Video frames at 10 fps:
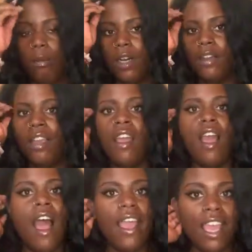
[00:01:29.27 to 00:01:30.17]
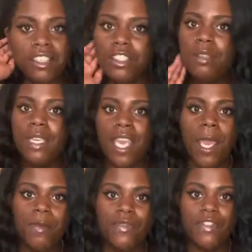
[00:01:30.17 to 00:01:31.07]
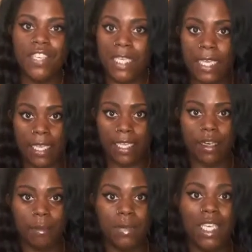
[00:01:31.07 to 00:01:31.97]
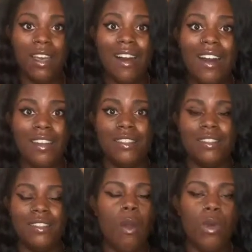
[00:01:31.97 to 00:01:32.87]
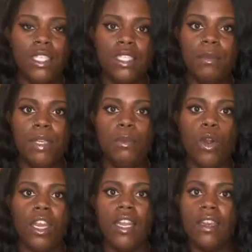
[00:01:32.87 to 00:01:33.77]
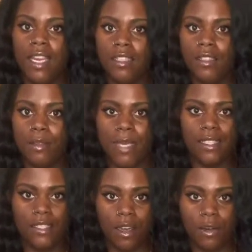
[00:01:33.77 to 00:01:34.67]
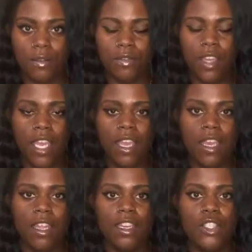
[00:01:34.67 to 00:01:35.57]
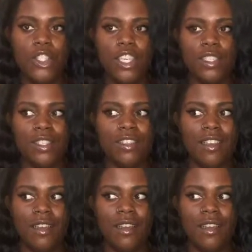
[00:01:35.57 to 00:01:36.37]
But I actually became vegan because I wanted to be more connected to myself and just